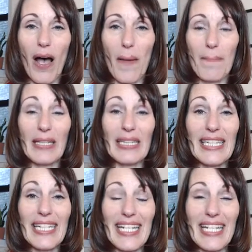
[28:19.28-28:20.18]

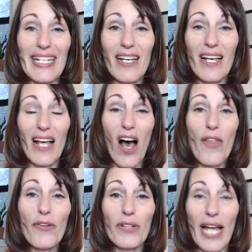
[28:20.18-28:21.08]
lead
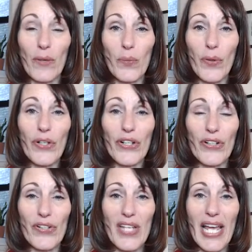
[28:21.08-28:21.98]
other light
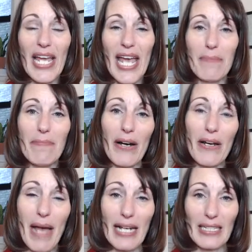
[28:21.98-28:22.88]
warriors. And Mary
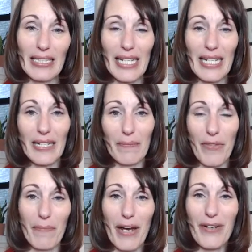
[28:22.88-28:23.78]
Magdalene and Mother
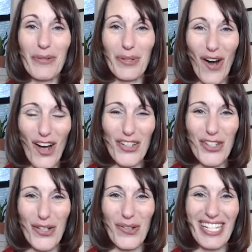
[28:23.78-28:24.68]
Mary were
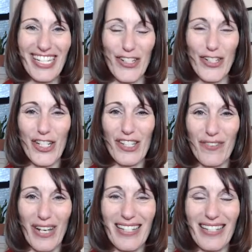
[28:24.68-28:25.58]
also initiates of
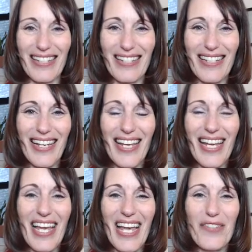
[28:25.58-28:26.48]
Isis.
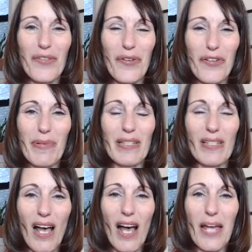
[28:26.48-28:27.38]
And so there have been
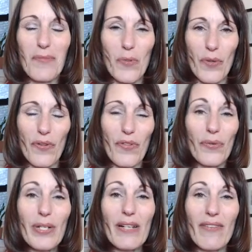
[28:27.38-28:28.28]
times where the
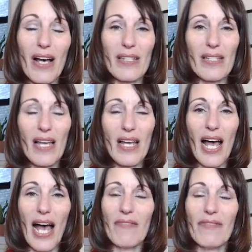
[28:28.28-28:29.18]
three of us
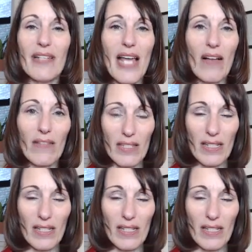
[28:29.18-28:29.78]
have knelt